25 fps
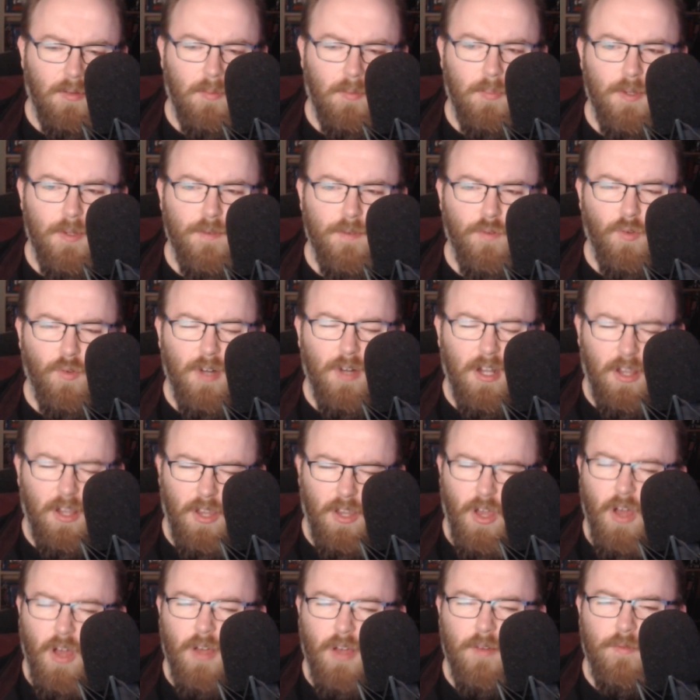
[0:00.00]
Before a
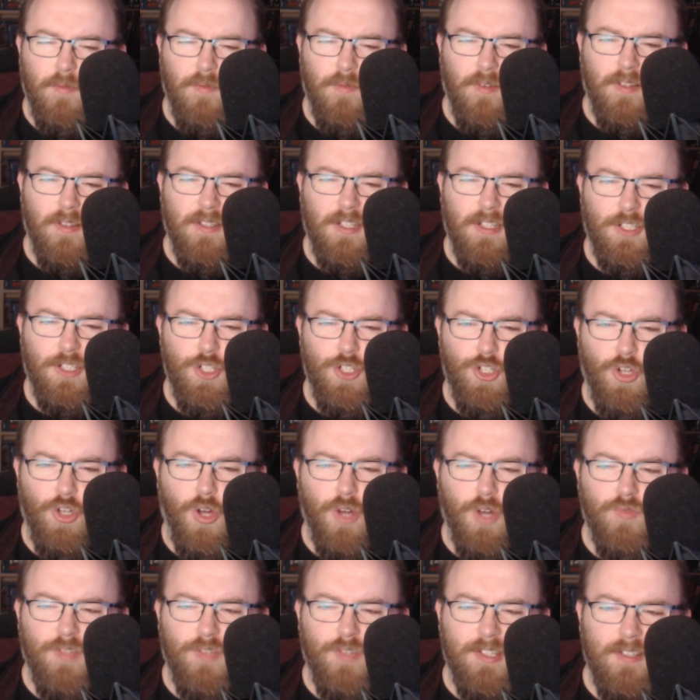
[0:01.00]
lot of the
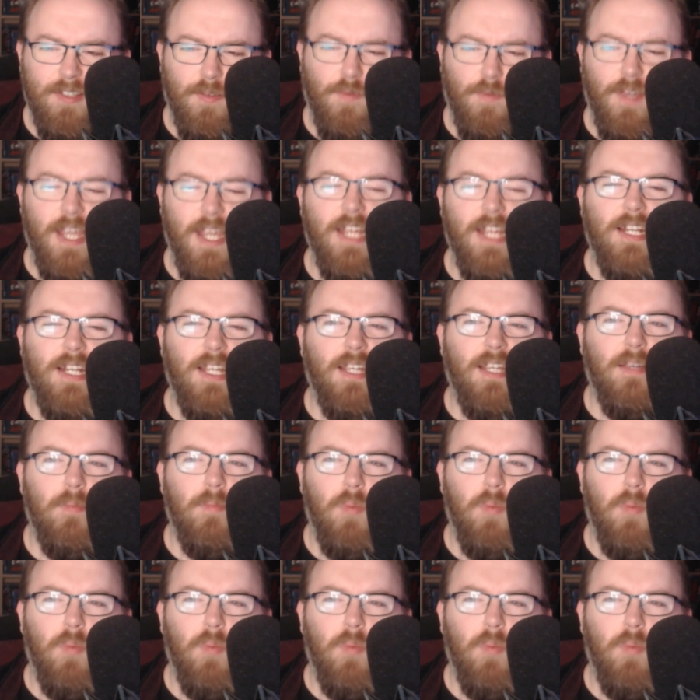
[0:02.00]
genre-defining